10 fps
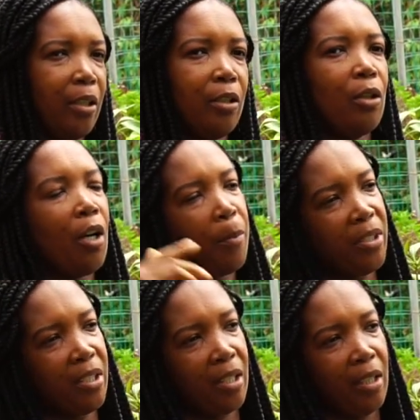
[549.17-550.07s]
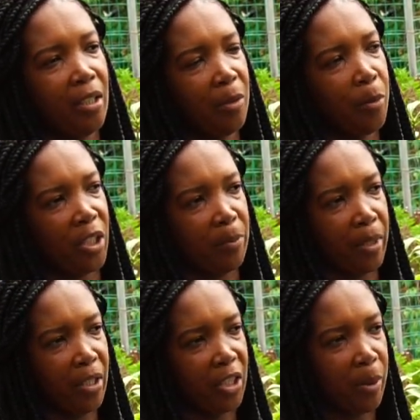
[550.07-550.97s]
Now the opposite side is the Prospect
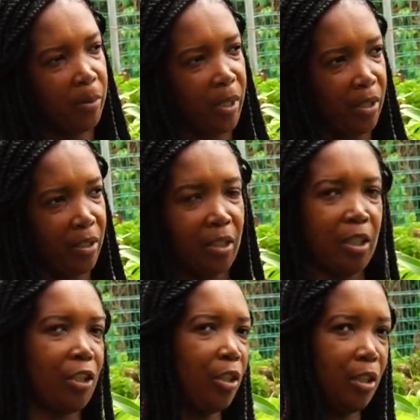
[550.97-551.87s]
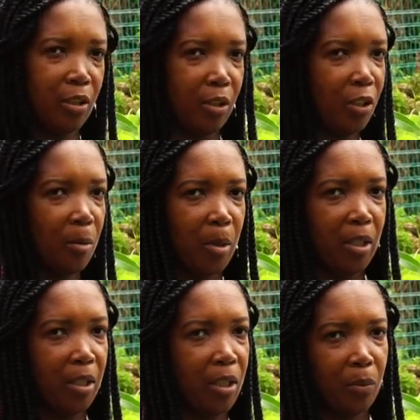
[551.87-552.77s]
Experimental Station. You can just come on
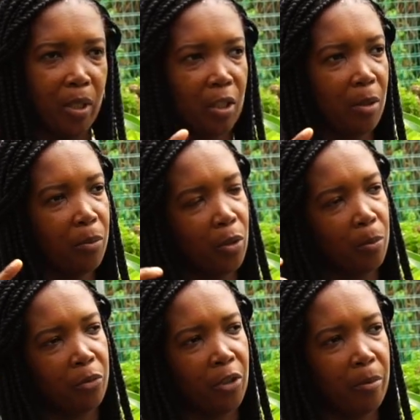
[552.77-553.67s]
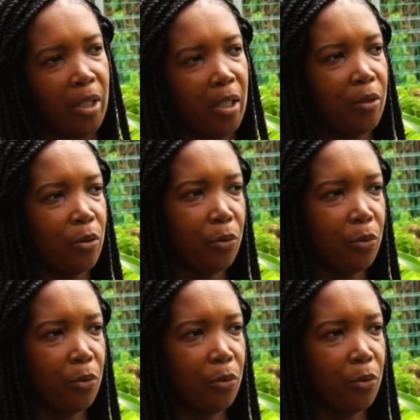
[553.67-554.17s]
in, they're welcome. We open from 8 to